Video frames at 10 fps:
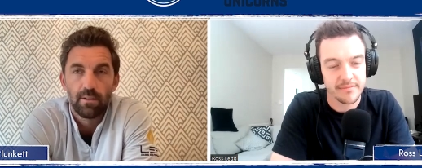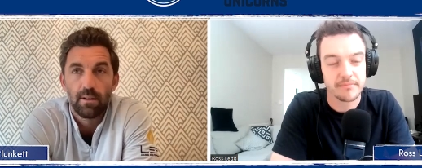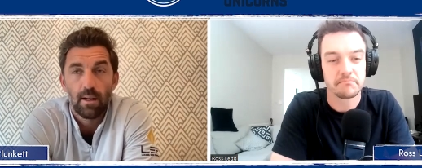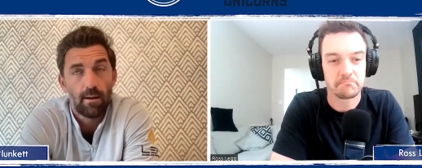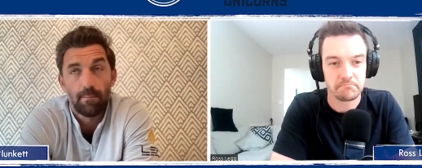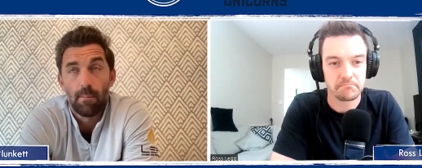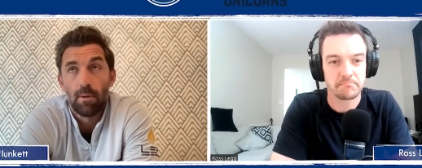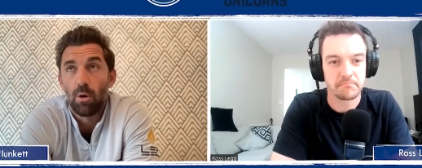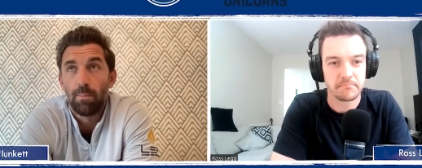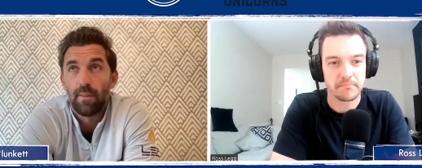Speaker 1: And I'm, I'm
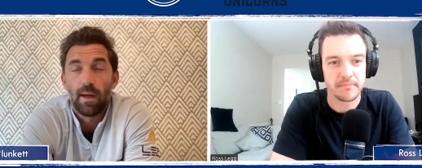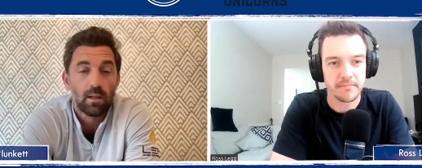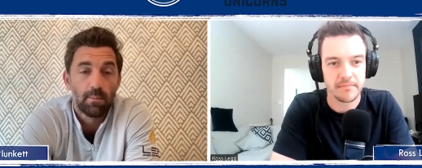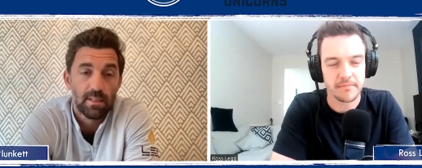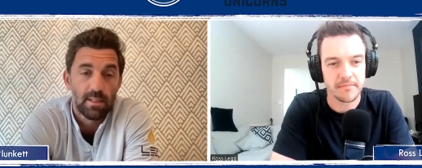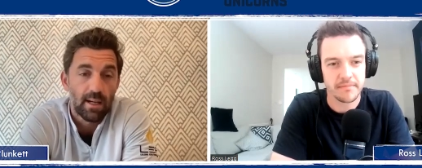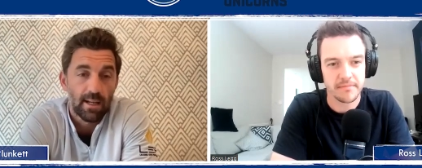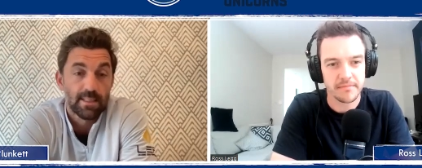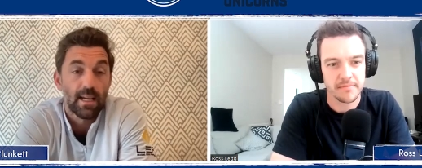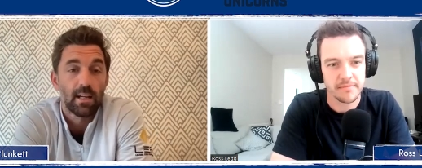hoping they're going to be
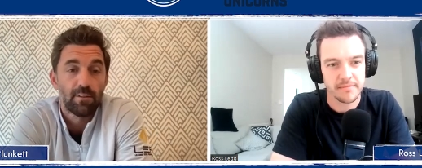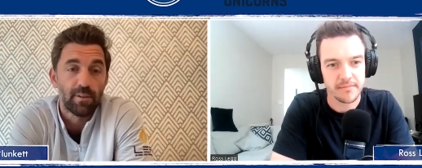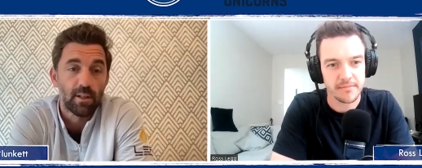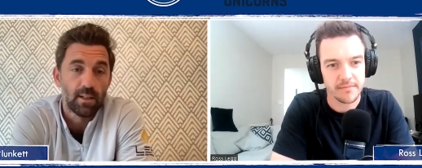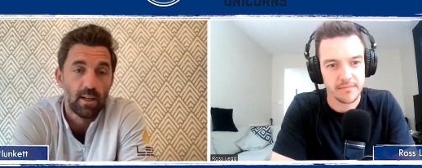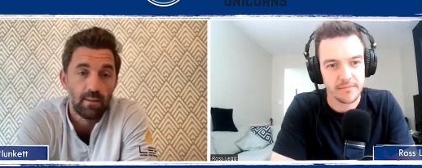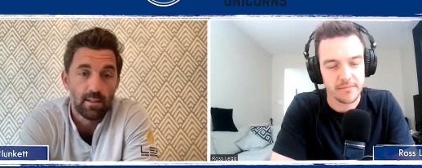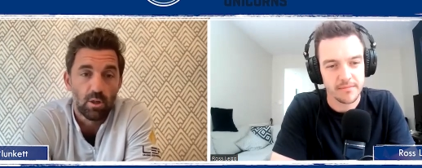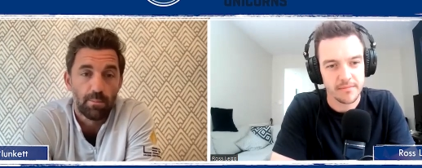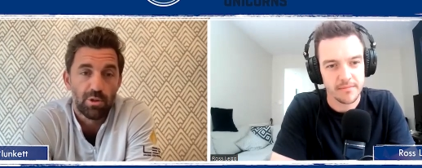excited for this
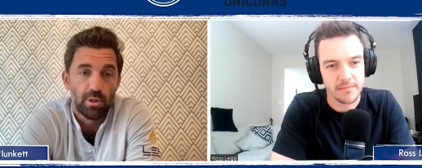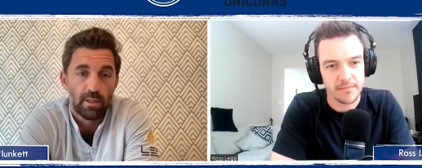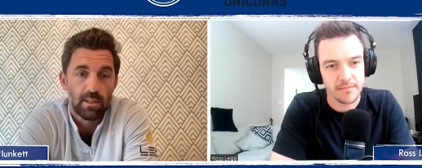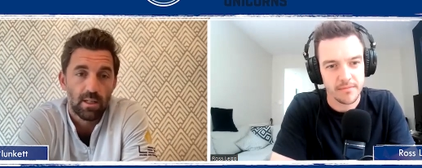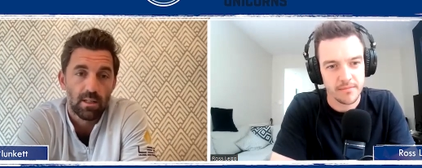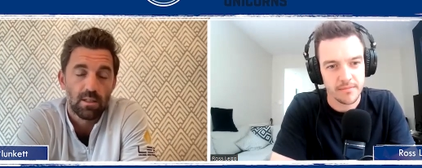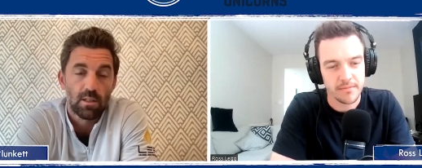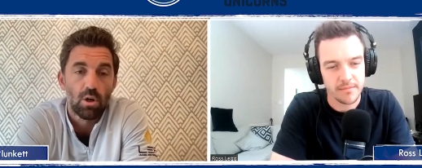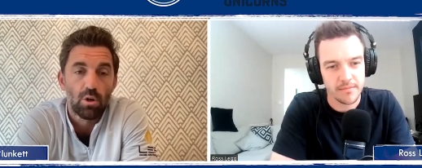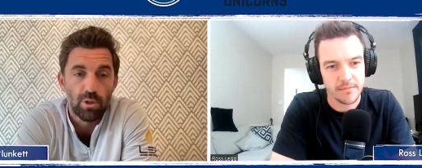opportunity. It's, it's
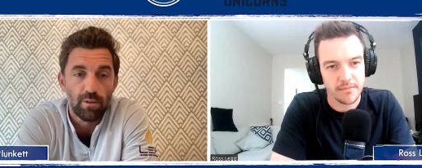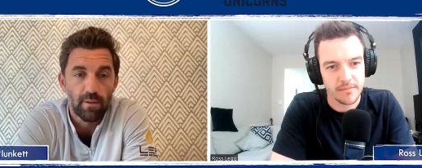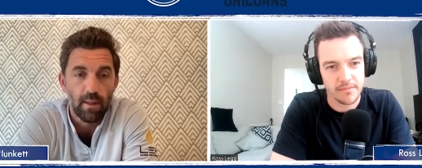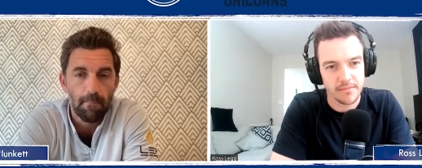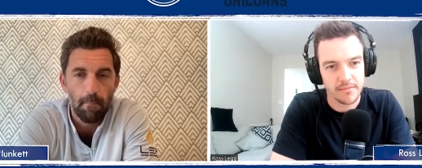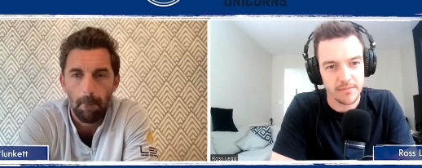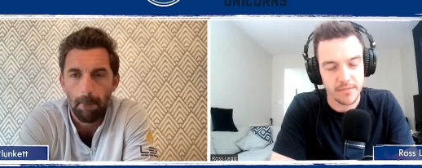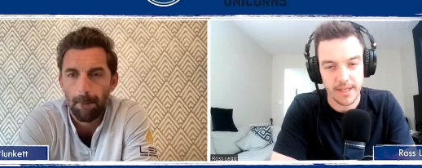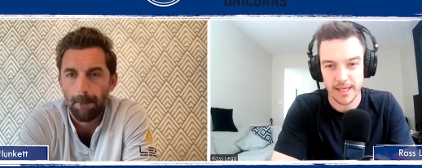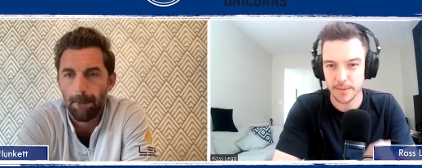all new for them.
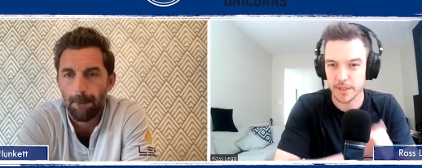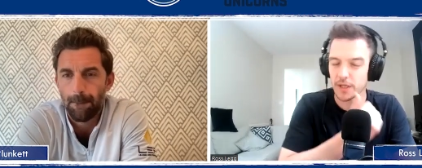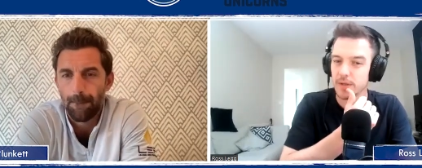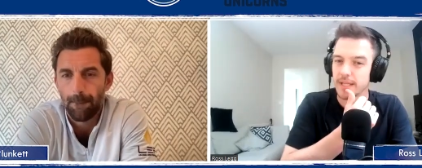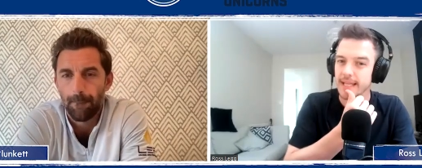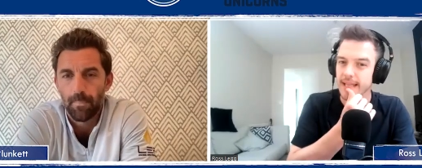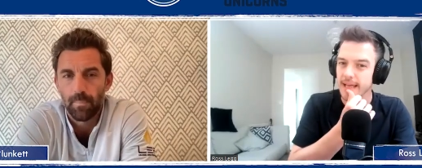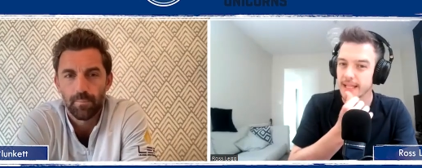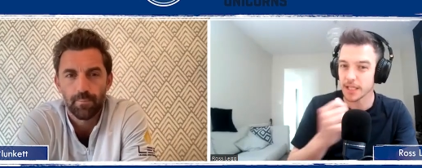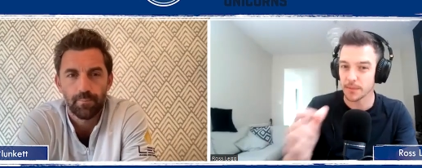Absolutely,
Speaker 2: and, and,
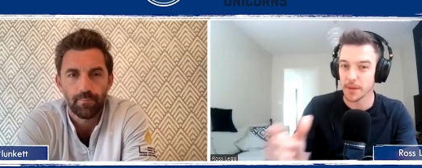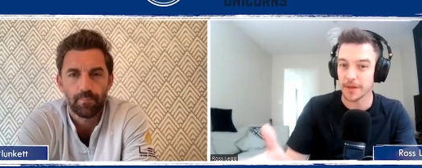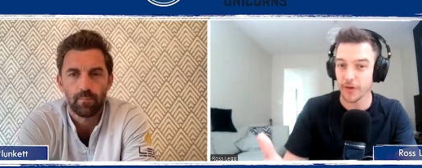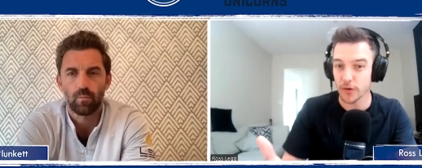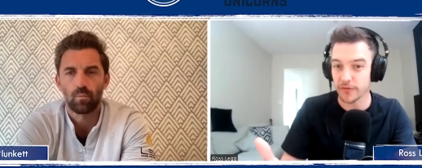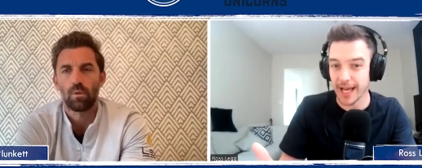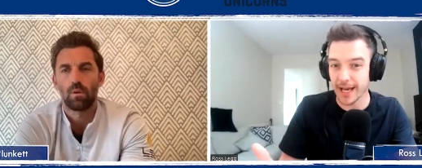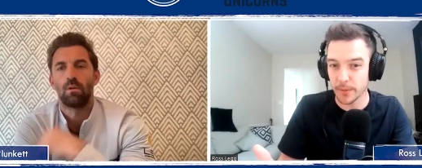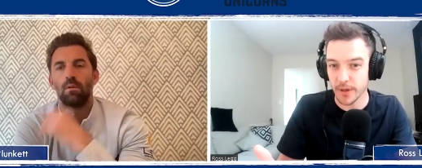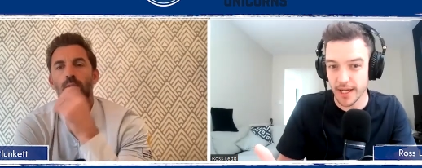there's going to be a bit of
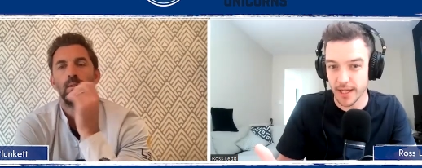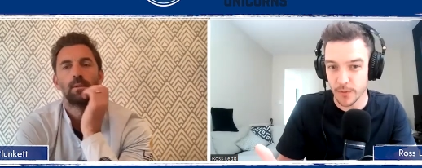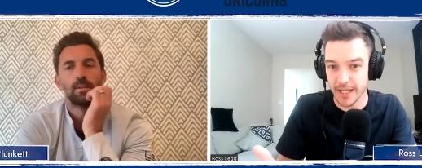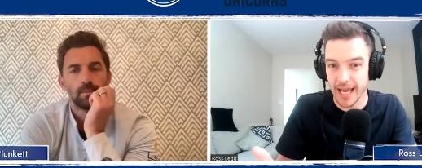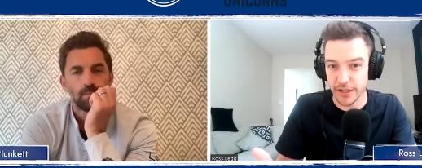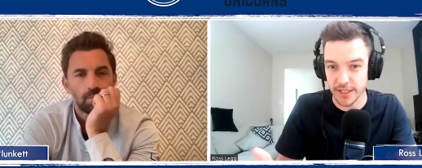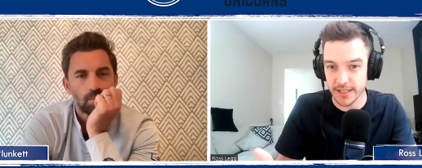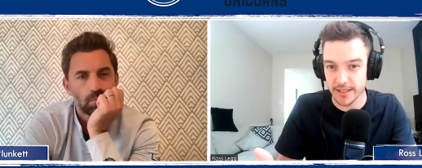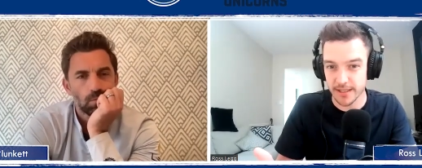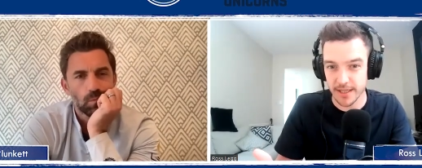overlap uh, with the
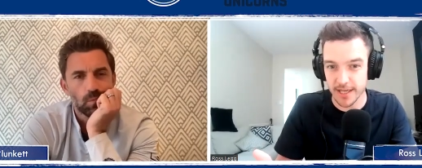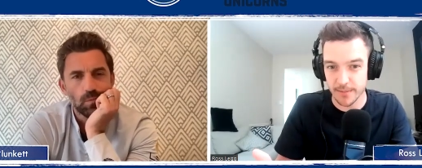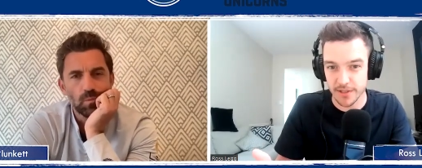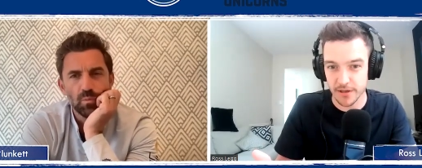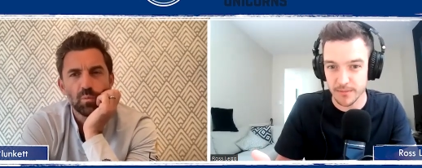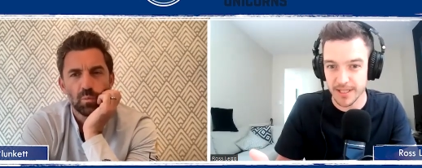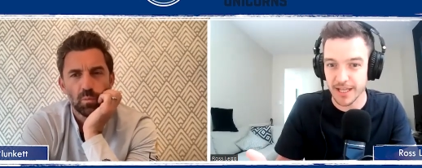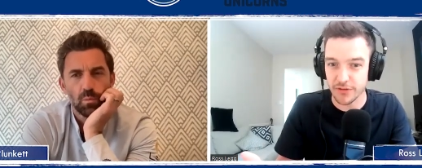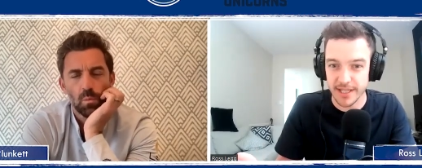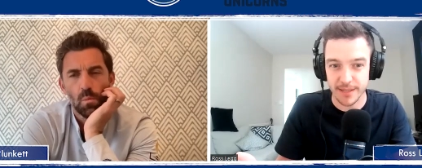Ashes. Um, so, I mean,
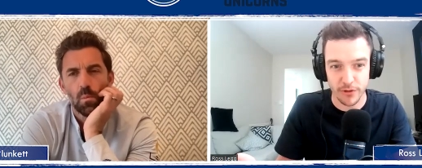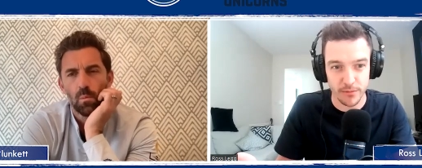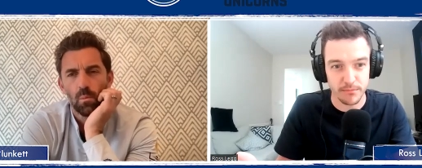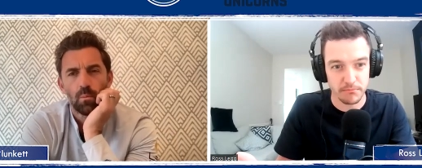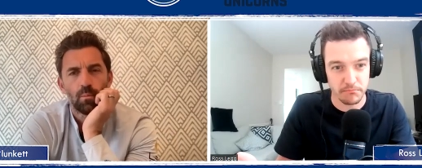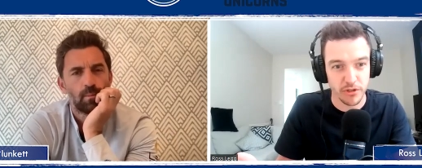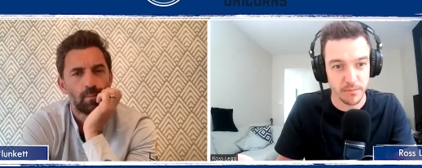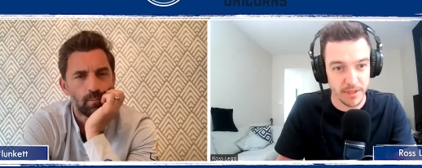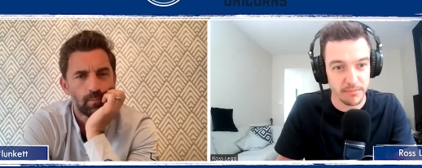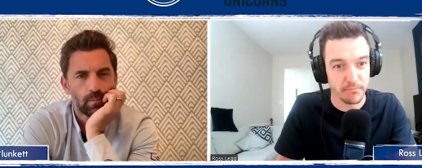that dressing room
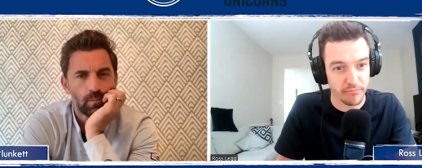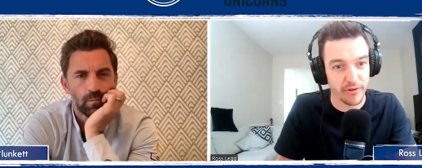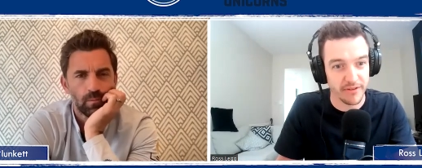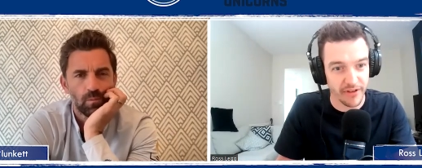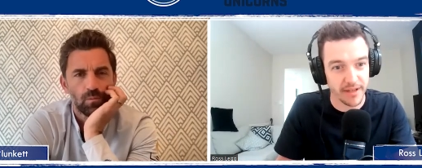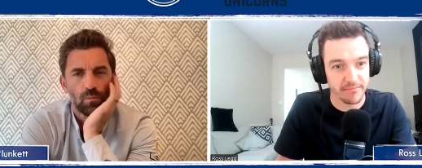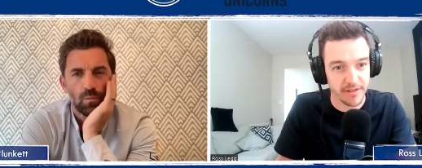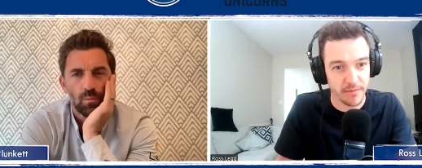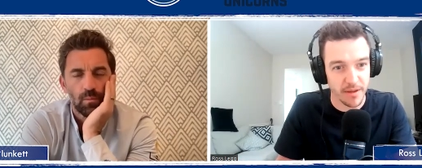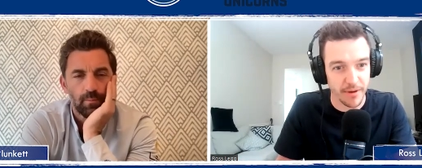should be pretty fun
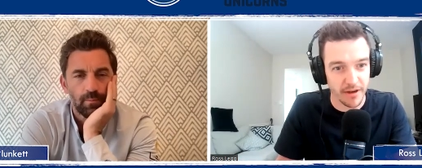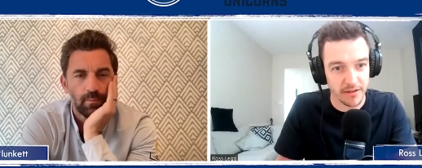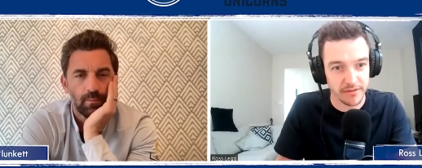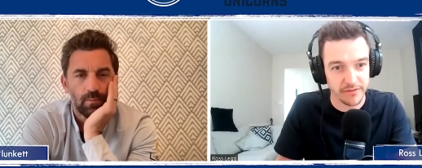to be a part